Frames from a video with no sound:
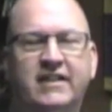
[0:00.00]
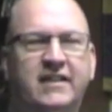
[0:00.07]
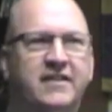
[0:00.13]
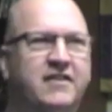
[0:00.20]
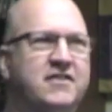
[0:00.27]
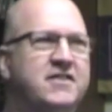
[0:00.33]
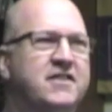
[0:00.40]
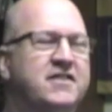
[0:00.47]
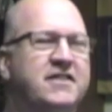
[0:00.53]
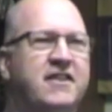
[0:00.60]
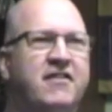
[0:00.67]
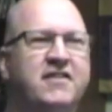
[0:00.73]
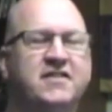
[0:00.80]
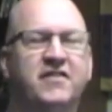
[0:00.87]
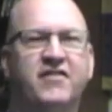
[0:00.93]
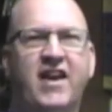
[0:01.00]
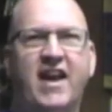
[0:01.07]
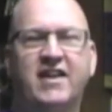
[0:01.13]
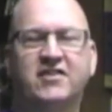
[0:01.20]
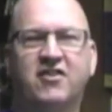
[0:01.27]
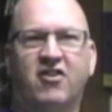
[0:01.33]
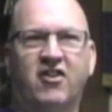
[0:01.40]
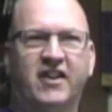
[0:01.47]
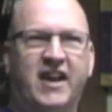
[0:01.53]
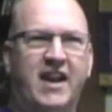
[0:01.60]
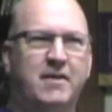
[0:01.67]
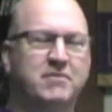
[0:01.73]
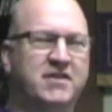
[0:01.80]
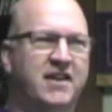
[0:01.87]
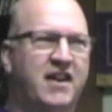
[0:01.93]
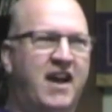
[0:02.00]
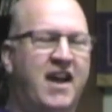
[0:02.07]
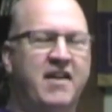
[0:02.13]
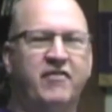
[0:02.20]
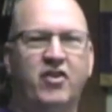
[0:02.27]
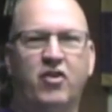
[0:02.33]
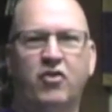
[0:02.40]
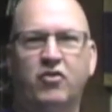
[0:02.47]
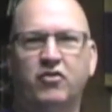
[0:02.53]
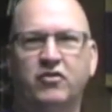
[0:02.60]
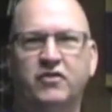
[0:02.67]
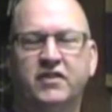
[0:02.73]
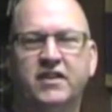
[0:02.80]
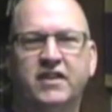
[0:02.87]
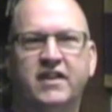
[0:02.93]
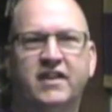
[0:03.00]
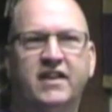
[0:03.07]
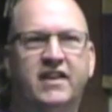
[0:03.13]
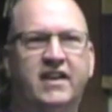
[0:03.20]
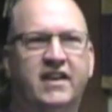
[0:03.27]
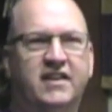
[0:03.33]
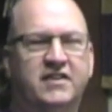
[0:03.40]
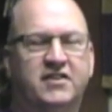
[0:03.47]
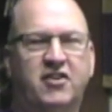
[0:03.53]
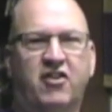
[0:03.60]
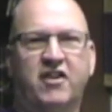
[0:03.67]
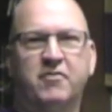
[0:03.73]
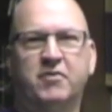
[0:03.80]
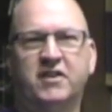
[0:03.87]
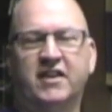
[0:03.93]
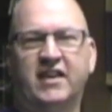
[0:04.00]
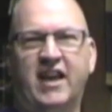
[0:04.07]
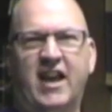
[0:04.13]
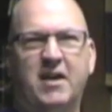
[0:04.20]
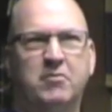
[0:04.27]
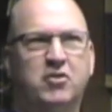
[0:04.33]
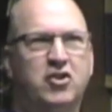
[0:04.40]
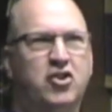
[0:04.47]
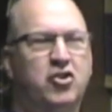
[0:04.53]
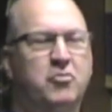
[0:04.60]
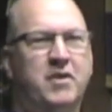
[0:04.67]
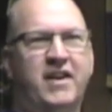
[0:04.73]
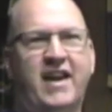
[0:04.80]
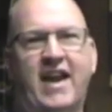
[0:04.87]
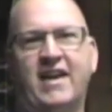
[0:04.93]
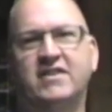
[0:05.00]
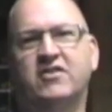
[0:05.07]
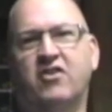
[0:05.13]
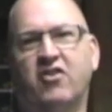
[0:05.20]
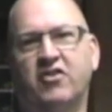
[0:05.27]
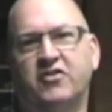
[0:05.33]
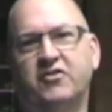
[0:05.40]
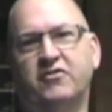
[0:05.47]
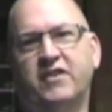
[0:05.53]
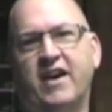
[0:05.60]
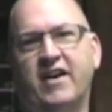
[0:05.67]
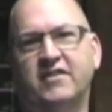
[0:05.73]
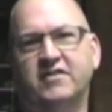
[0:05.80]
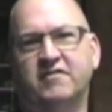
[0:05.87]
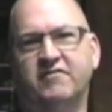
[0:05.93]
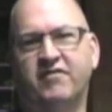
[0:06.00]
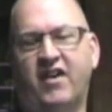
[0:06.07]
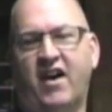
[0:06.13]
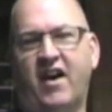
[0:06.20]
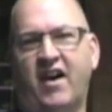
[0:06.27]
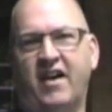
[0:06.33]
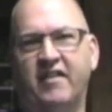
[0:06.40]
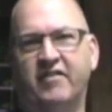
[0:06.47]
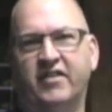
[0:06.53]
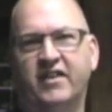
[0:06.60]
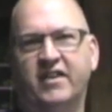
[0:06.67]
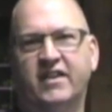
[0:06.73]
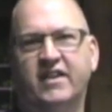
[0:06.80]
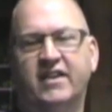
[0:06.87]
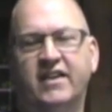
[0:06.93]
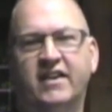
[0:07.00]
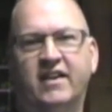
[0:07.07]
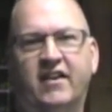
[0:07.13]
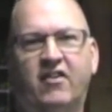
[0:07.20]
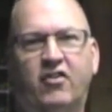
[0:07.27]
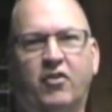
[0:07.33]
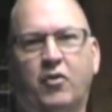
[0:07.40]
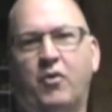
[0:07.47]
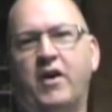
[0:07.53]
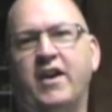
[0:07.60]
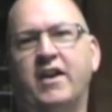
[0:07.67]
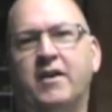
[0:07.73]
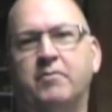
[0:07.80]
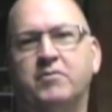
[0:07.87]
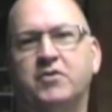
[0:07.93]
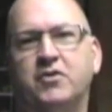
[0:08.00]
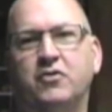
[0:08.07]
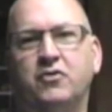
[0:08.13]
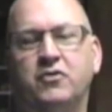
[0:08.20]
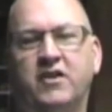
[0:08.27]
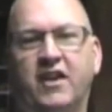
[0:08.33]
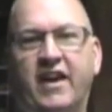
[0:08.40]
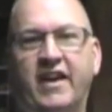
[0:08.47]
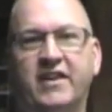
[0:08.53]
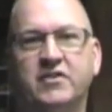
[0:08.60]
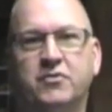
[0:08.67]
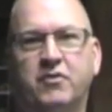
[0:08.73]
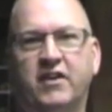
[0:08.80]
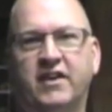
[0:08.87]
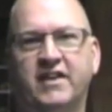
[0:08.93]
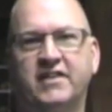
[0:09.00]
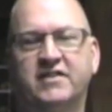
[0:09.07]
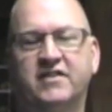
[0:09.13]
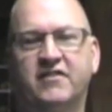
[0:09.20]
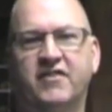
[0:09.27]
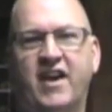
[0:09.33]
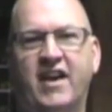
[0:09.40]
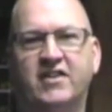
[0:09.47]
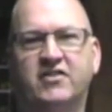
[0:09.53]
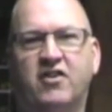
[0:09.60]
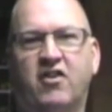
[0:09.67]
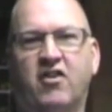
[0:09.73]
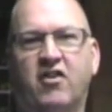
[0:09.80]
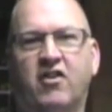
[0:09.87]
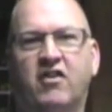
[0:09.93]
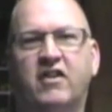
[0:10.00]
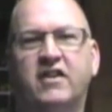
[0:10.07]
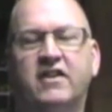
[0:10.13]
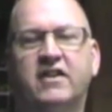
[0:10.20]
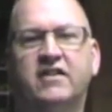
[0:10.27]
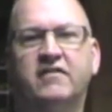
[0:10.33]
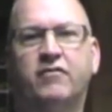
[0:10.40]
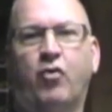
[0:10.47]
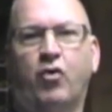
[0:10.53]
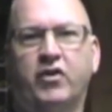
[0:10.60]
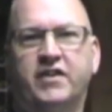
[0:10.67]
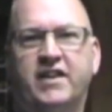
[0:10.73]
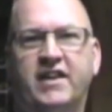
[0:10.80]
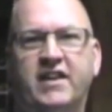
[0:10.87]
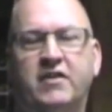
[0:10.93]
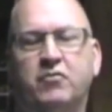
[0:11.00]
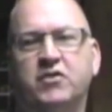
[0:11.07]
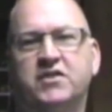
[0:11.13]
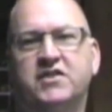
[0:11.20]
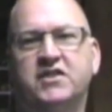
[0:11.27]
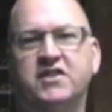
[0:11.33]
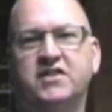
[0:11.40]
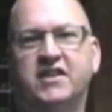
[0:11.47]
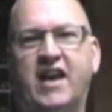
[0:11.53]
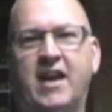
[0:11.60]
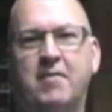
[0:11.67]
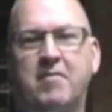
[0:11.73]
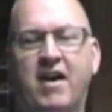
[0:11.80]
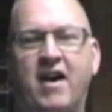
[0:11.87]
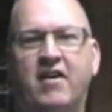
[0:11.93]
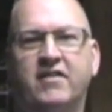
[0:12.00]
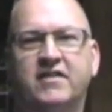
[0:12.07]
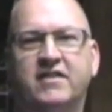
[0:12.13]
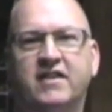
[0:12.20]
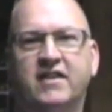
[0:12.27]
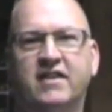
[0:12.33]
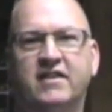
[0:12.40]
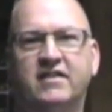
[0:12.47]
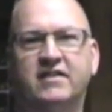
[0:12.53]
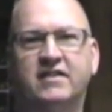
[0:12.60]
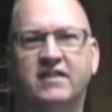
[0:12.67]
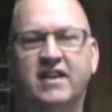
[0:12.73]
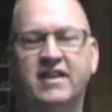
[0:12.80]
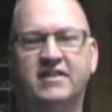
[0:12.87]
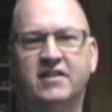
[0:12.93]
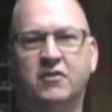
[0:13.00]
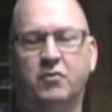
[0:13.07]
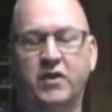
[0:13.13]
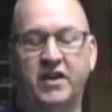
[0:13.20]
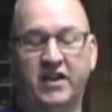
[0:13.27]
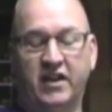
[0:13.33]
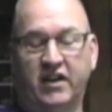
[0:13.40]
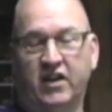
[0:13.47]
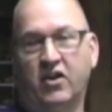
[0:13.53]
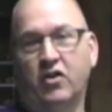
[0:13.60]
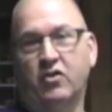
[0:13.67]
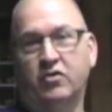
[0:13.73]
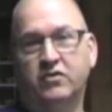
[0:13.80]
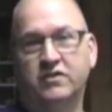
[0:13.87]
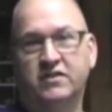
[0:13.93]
There's a series of NASCAR games that I have owned uh, starting with the GameCube and NASCAR 2005, all the way up to the latest release of NASCAR 14, which just came out uh, less than a week ago.